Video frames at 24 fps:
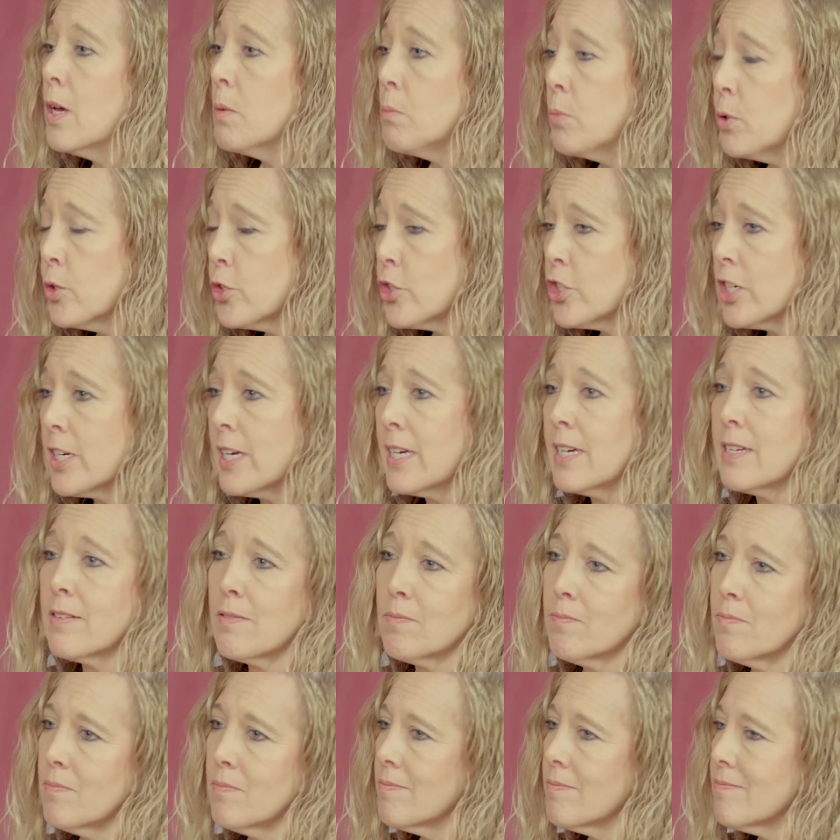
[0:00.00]
Pushing it
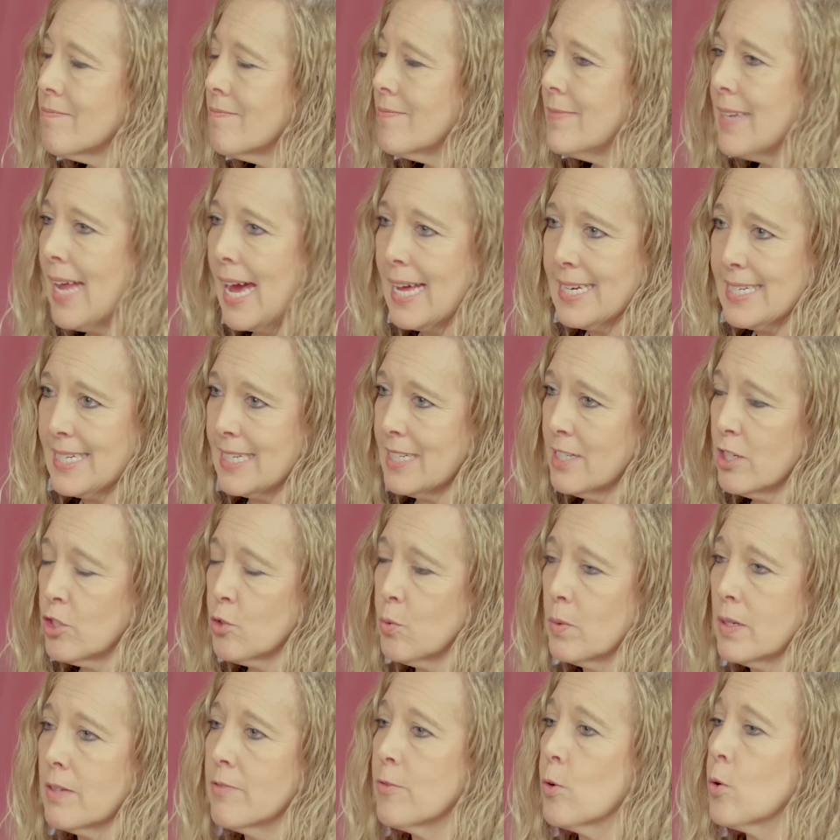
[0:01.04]
19 to
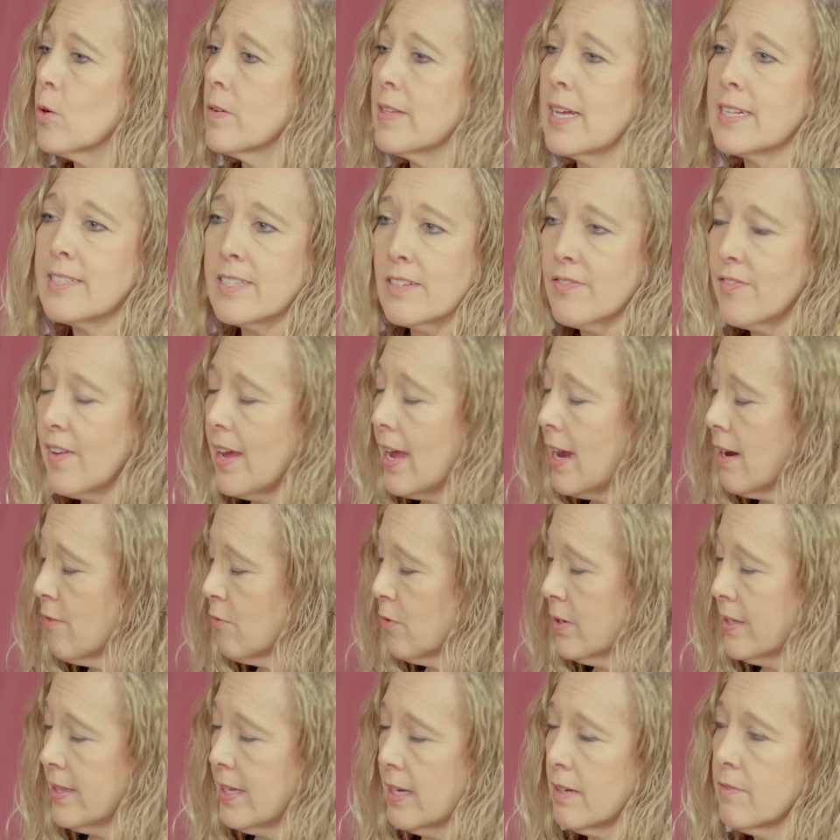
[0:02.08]
24, and that's if
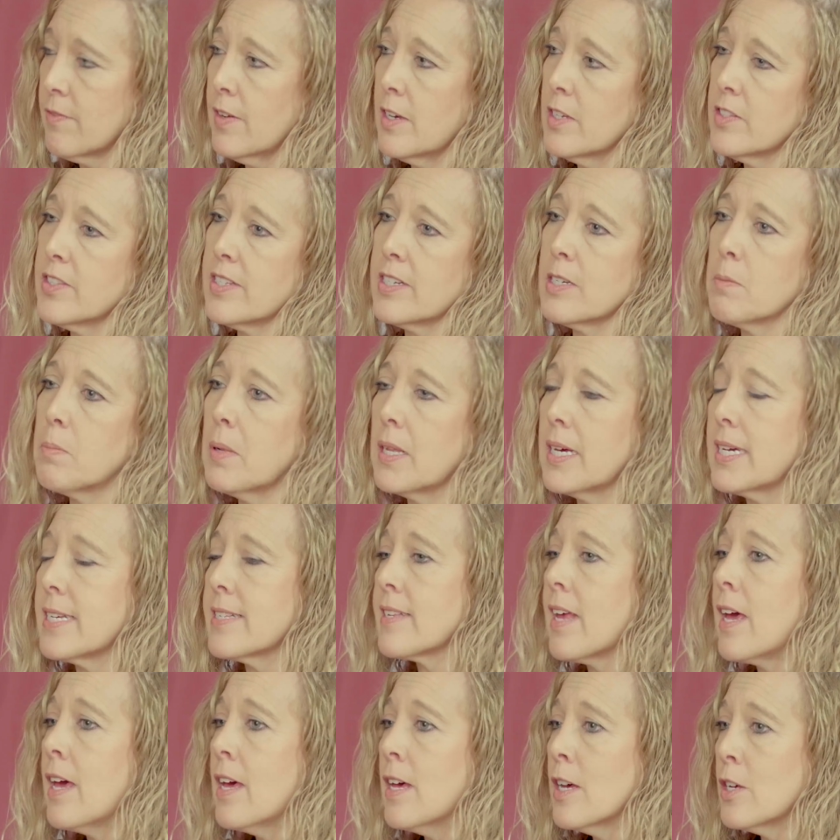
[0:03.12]
everything falls into place.
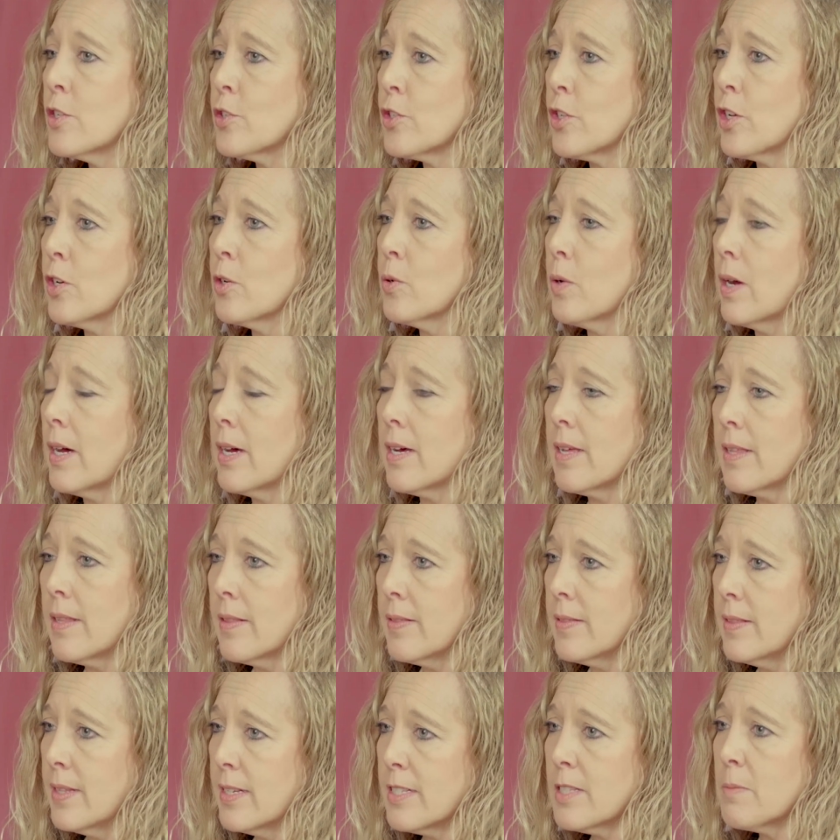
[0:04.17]
Mm-hmm. So
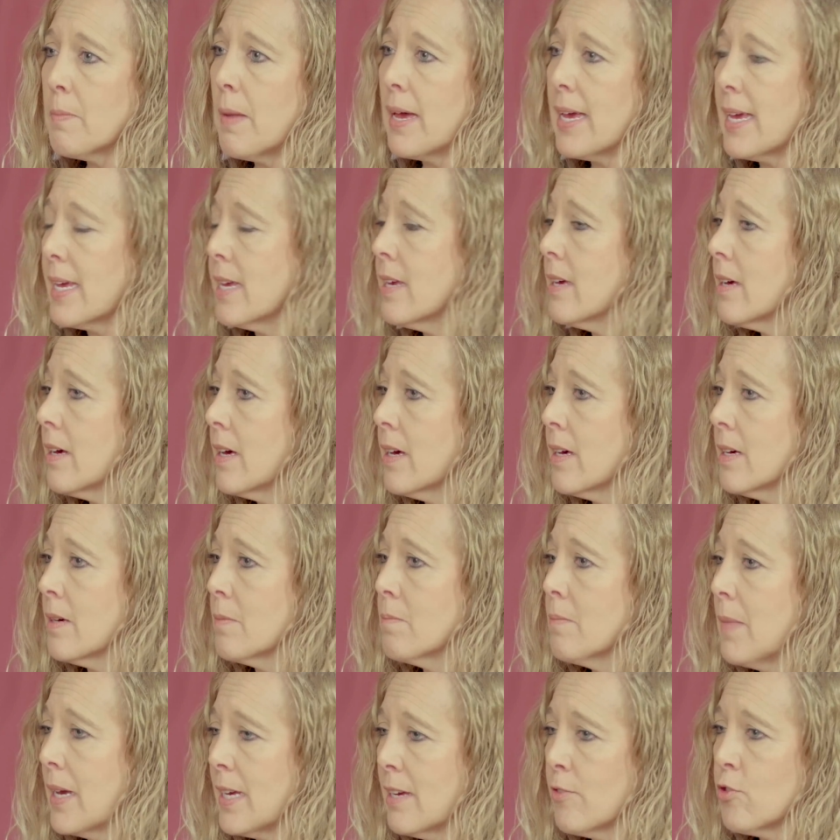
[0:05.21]
this May
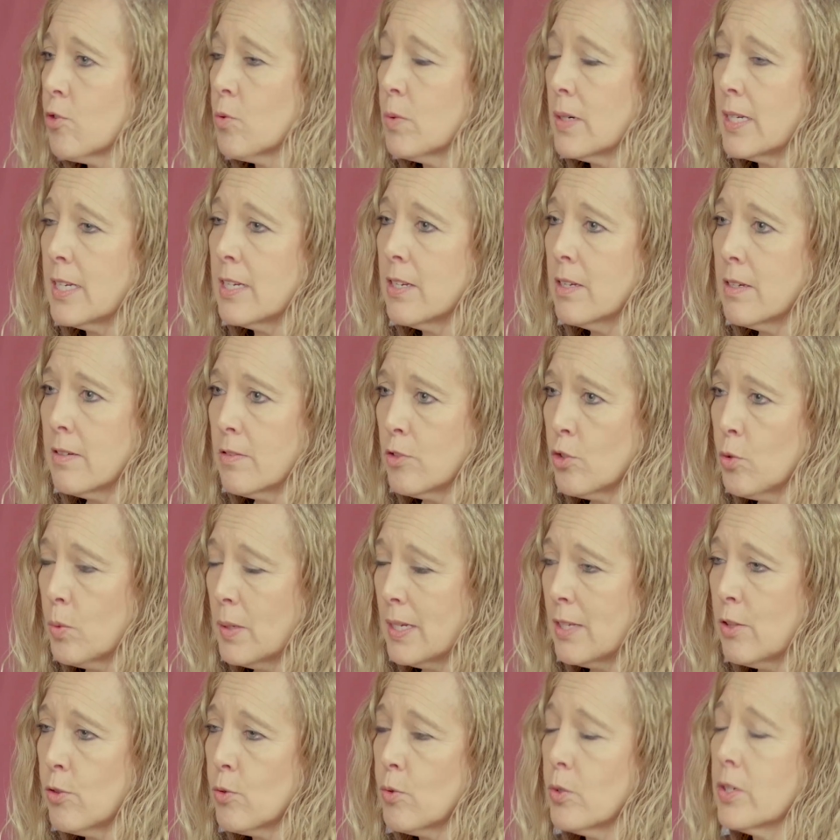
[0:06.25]
of
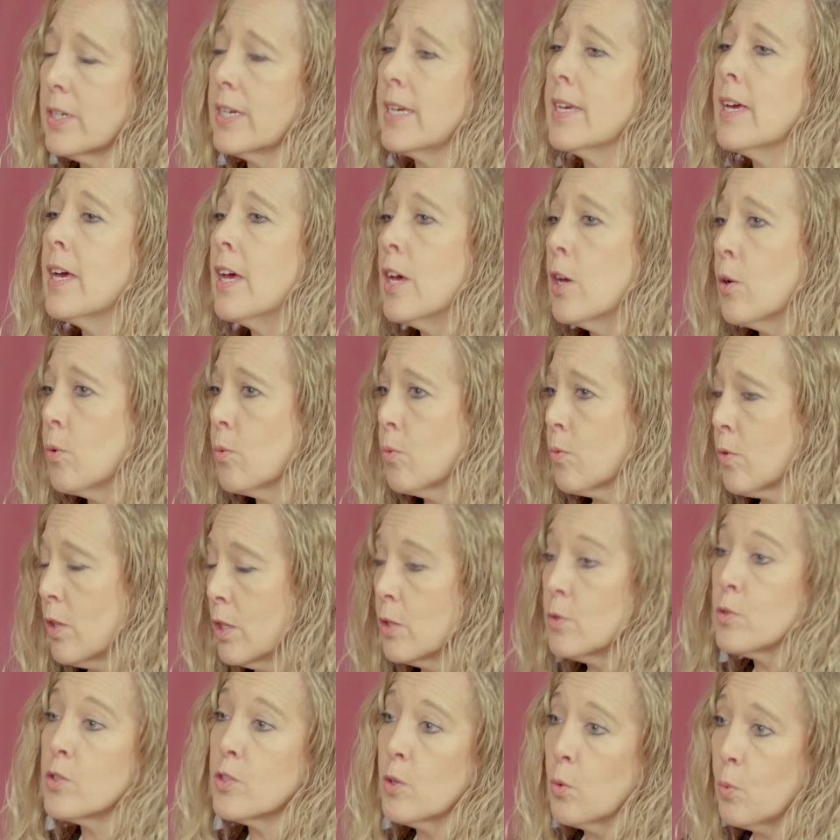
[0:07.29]
2023,
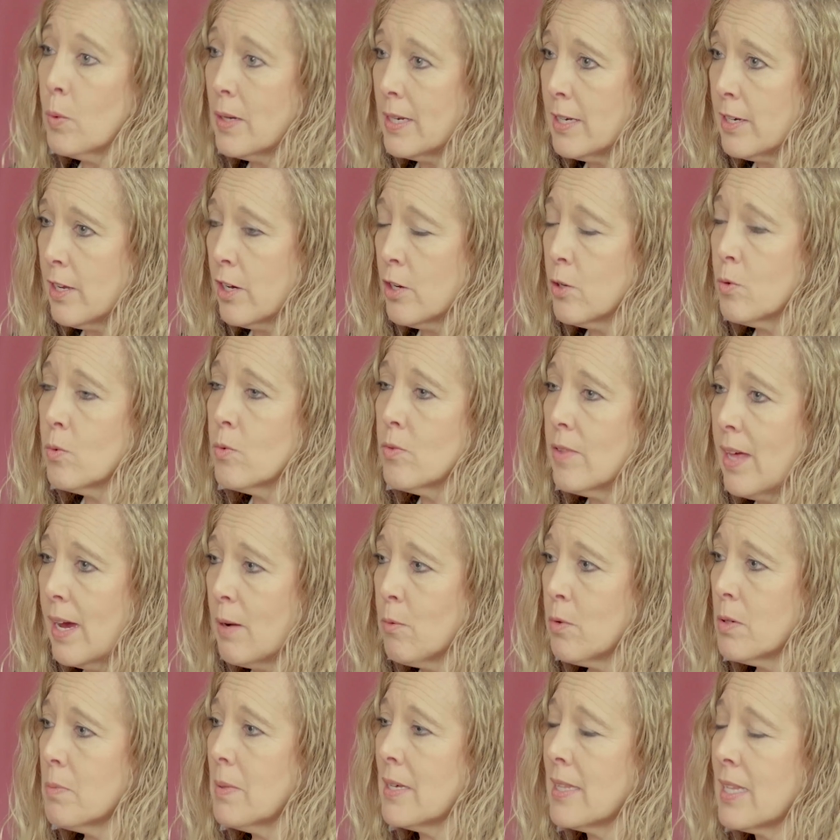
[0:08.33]
close the window. That
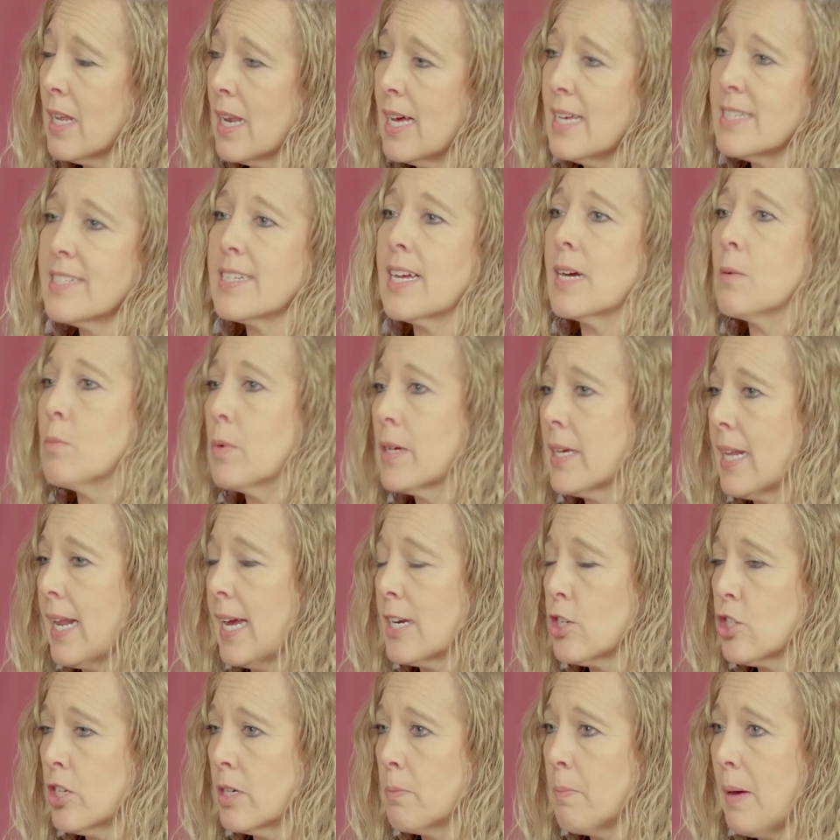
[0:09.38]
would be the last time we could
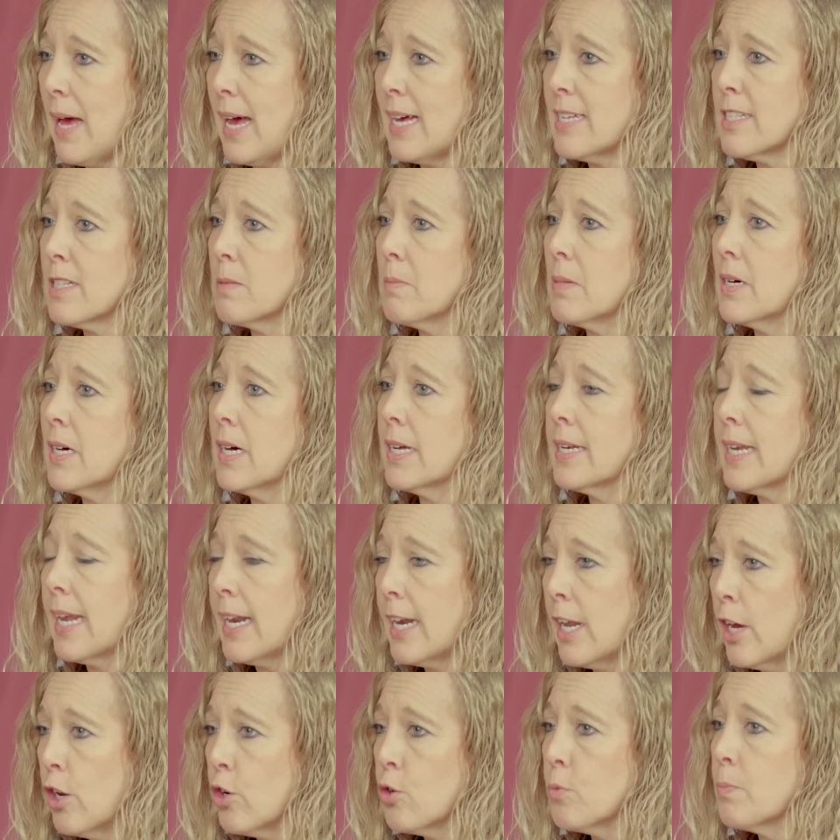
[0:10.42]
actually pass a bond
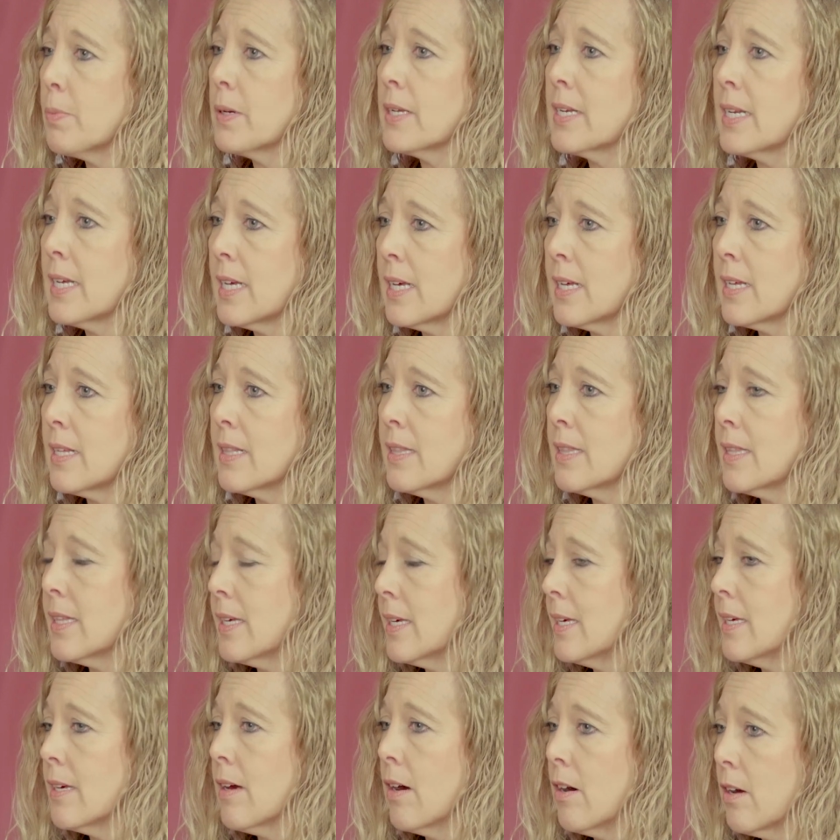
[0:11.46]
and open in
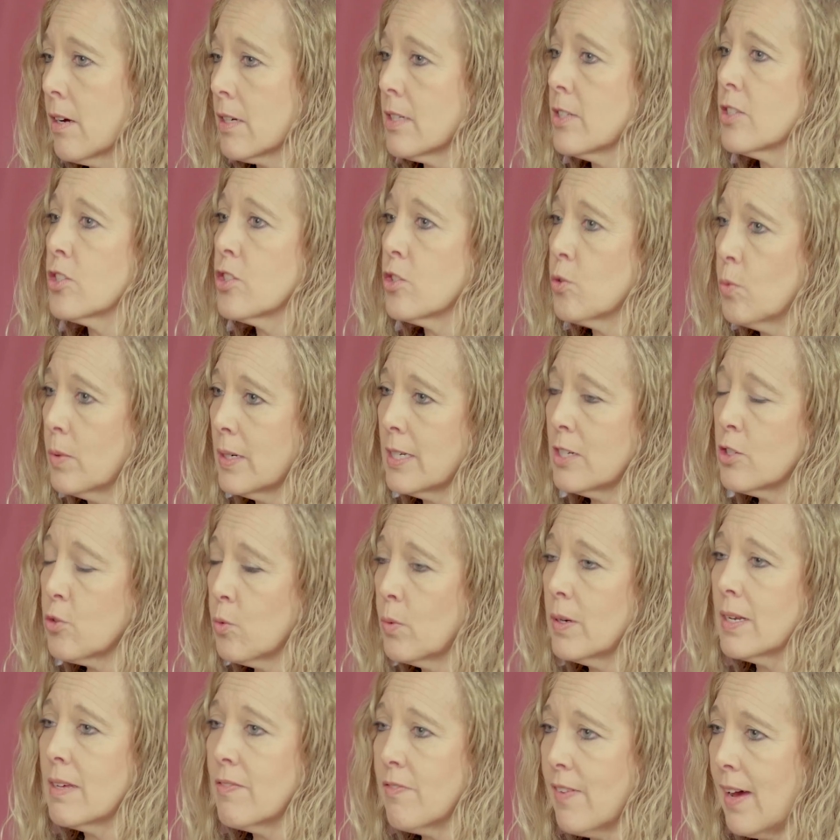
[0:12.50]
the August
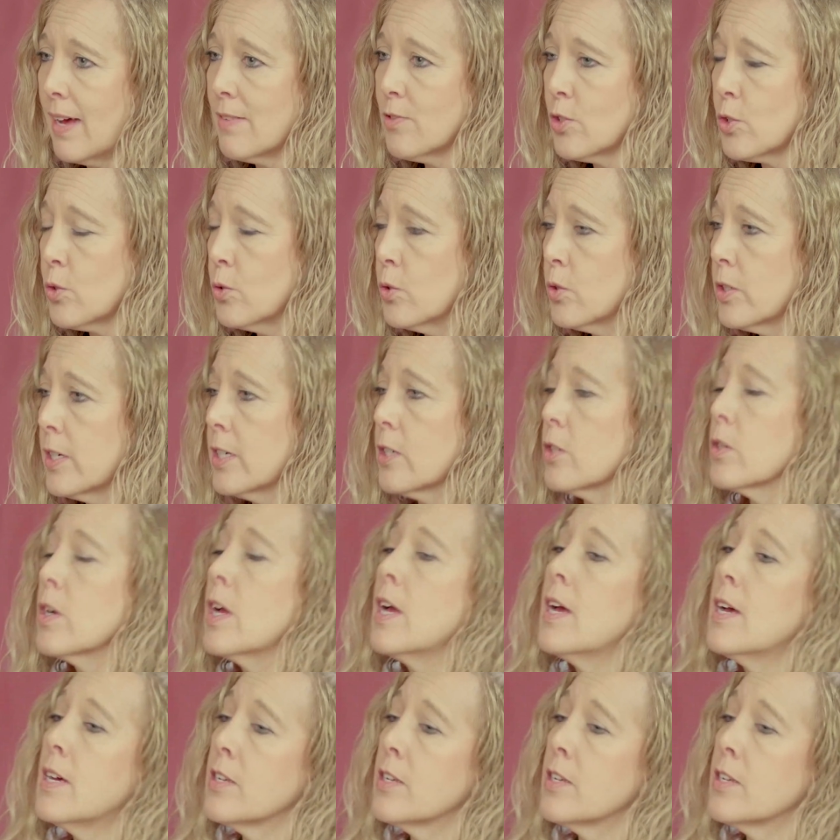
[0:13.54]
2025 school year.